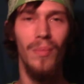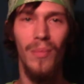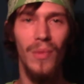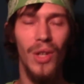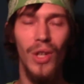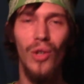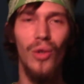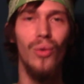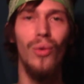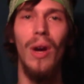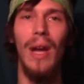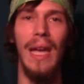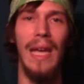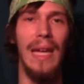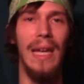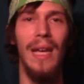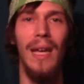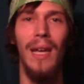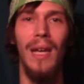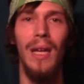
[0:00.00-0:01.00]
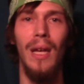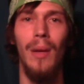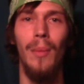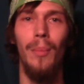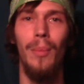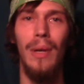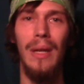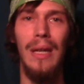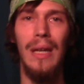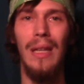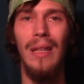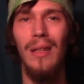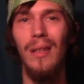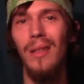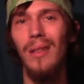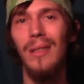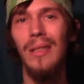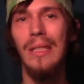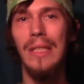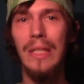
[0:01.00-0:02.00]
great. But
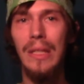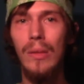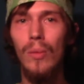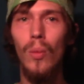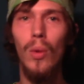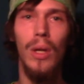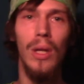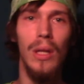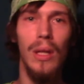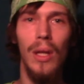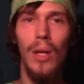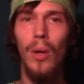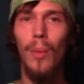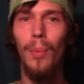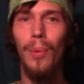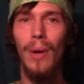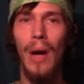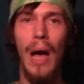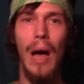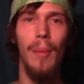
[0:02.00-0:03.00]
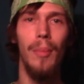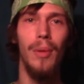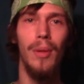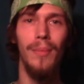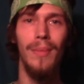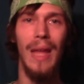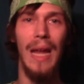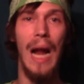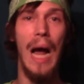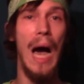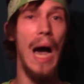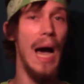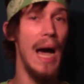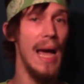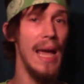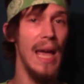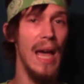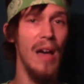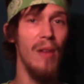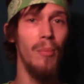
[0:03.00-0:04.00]
there is the one little problem that I
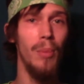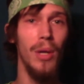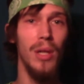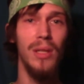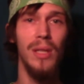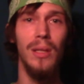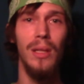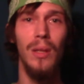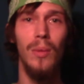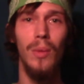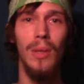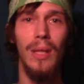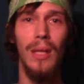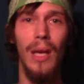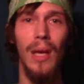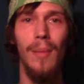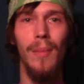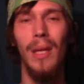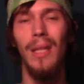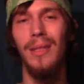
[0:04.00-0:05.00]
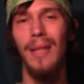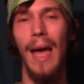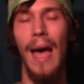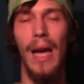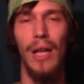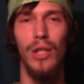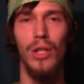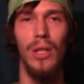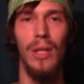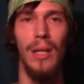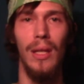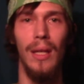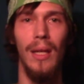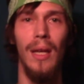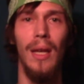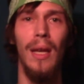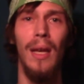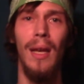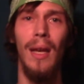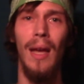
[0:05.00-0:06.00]
have personally with the game. It's Ashley.
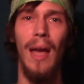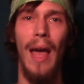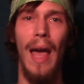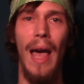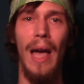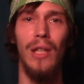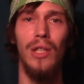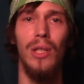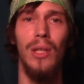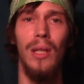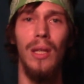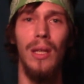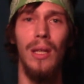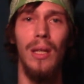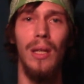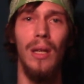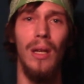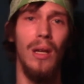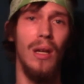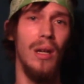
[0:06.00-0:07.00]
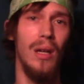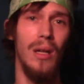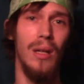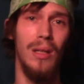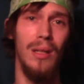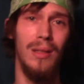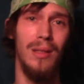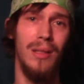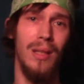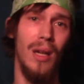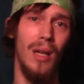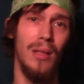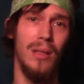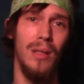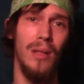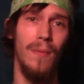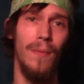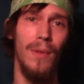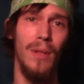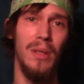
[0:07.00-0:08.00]
Ashley, it sucks.
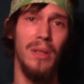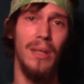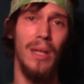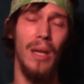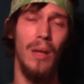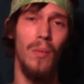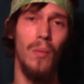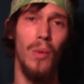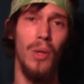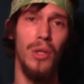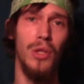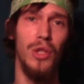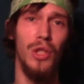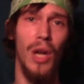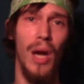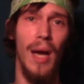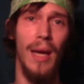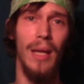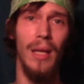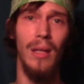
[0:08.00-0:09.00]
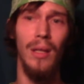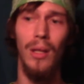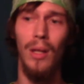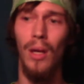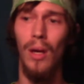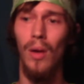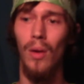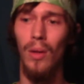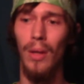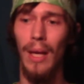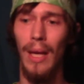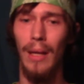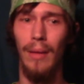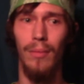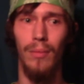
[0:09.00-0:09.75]
It feels like one giant, you know, like,